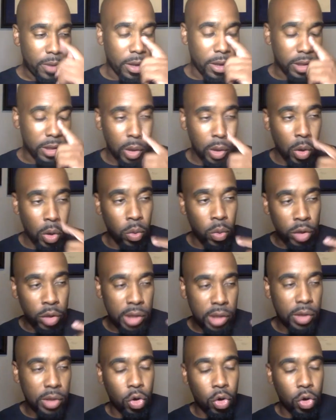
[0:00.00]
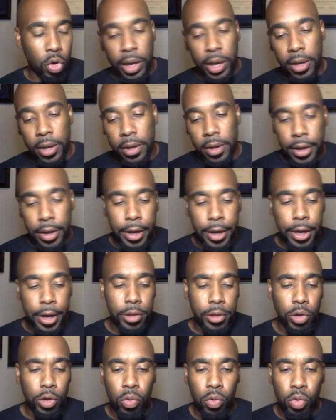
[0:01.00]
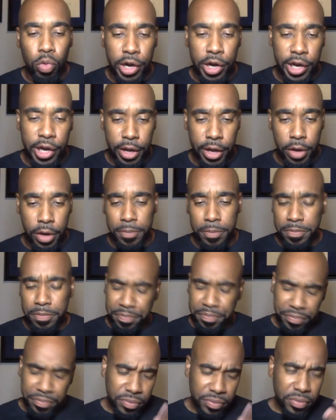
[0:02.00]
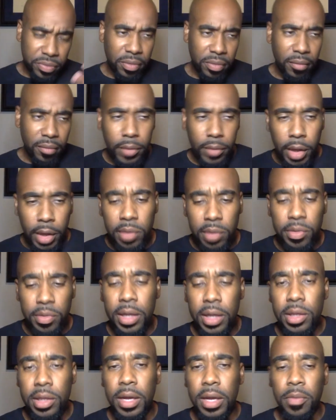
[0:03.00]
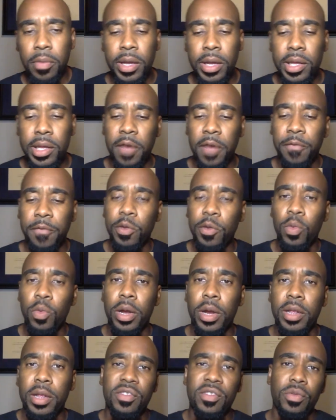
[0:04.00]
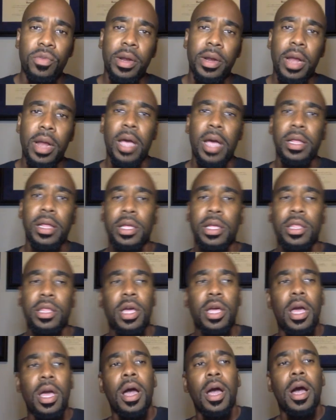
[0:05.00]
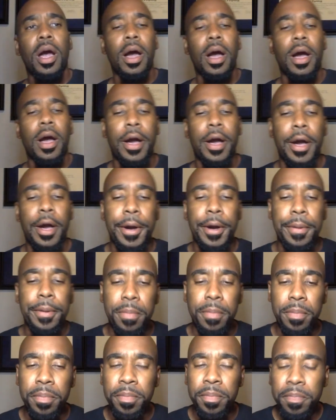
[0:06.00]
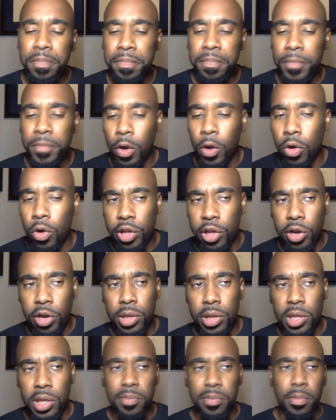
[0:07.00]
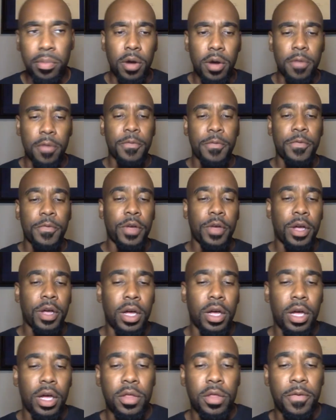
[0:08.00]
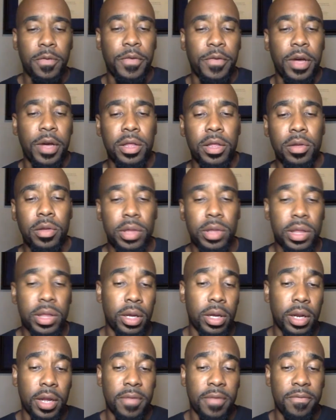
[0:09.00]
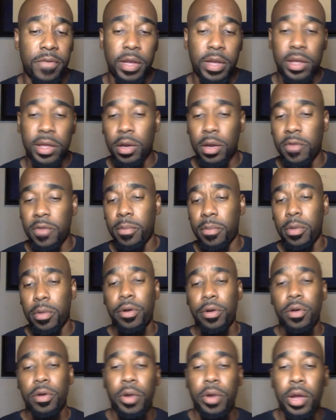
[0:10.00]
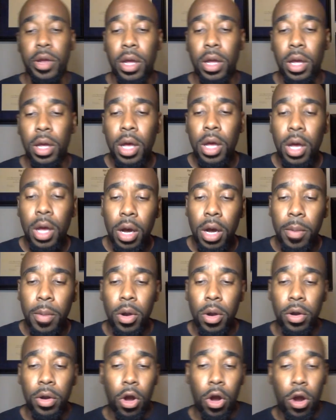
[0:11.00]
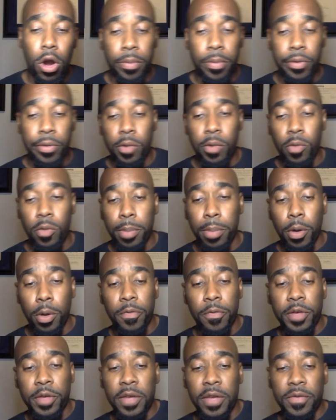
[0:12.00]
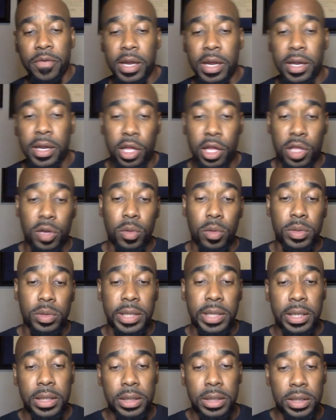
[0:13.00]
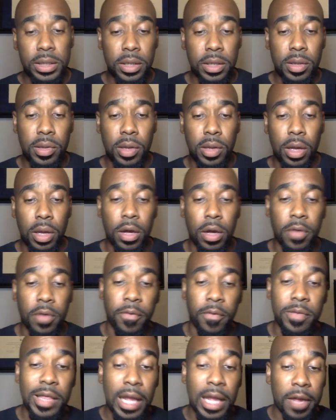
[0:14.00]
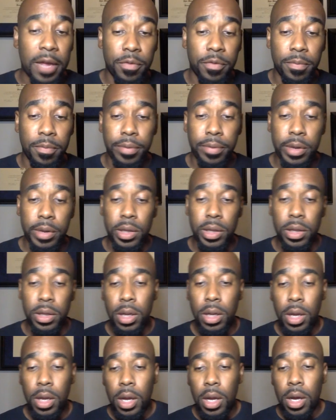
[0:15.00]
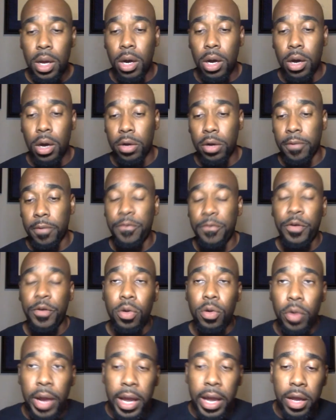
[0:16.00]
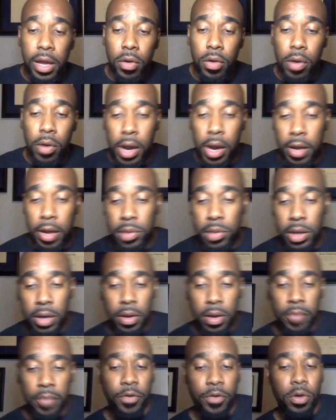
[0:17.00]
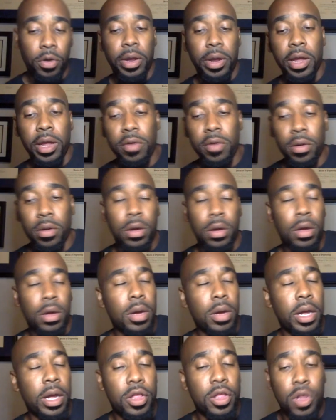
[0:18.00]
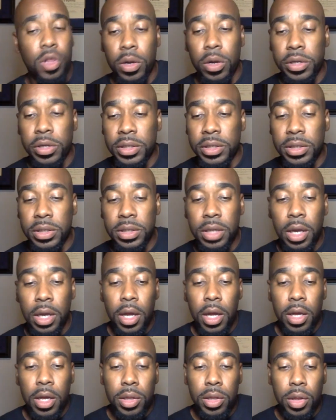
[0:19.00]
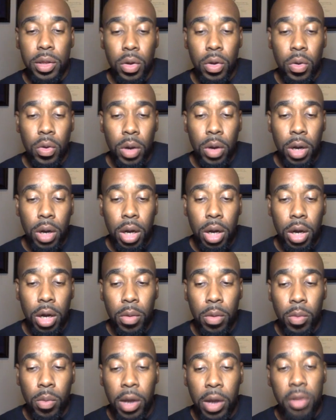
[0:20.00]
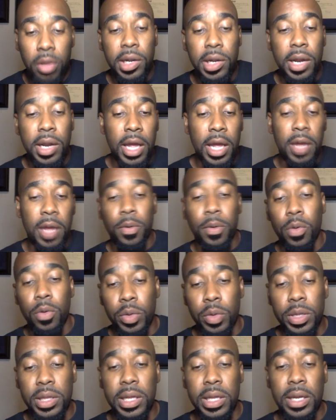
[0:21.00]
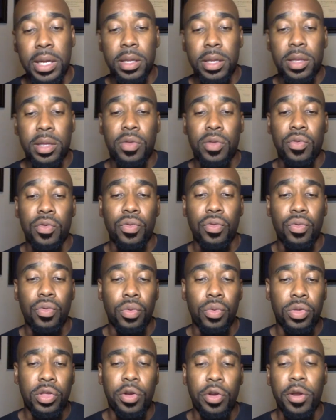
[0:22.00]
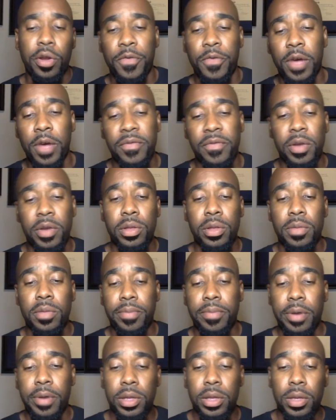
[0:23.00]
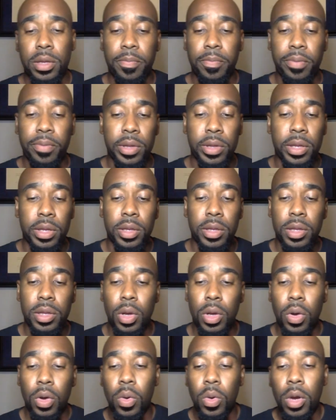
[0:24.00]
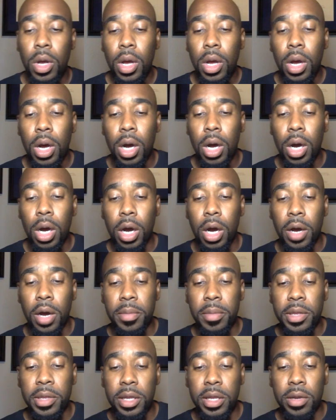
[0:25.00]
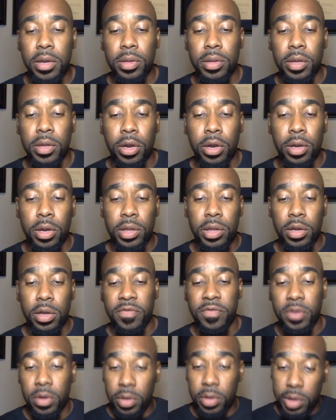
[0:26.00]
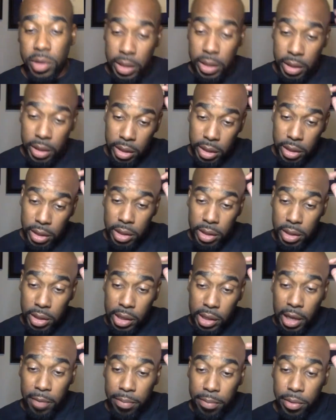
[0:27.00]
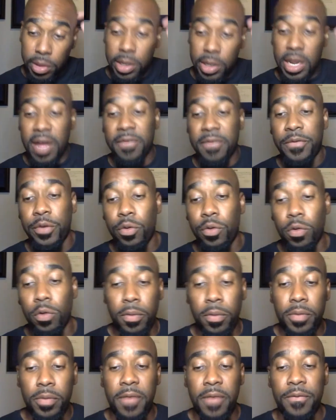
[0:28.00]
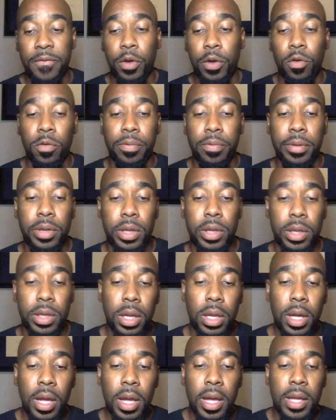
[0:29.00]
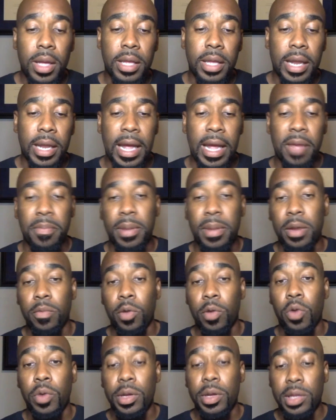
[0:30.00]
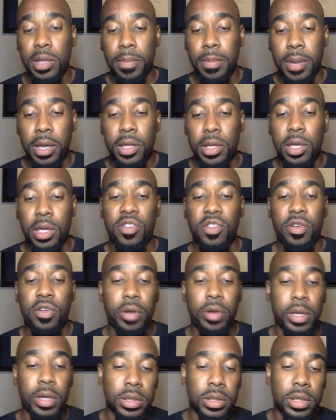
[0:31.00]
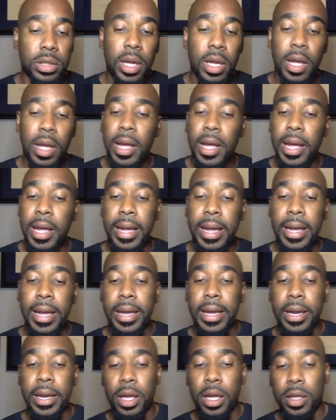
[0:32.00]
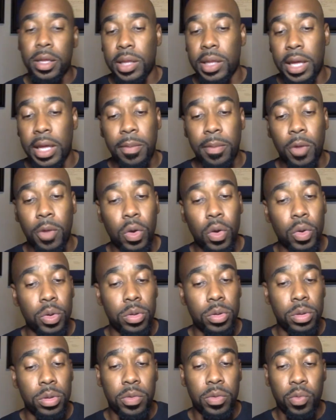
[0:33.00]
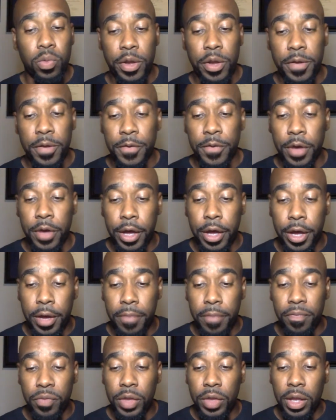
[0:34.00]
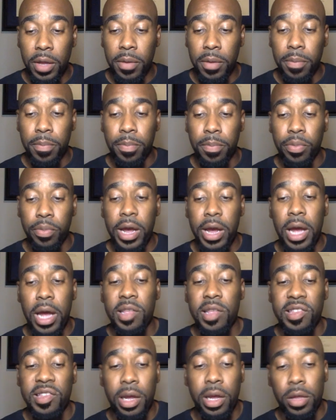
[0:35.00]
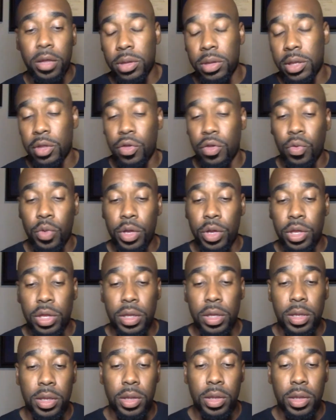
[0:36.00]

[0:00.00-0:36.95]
So, with just a quick little rundown, some things that we definitely wanted to acknowledge. Um, Earlier this month, the father and son convicted of murdering Ahmaud Arbery were both given additional sentences of life in prison on federal hate crimes and federal hate charges. So, while the neighbor was sentenced to 35 years in prison. So, and they're going to serve their sentences in state prison, not federal prison that had been requested by the attorneys. And same goes with the Breonna Taylor situation.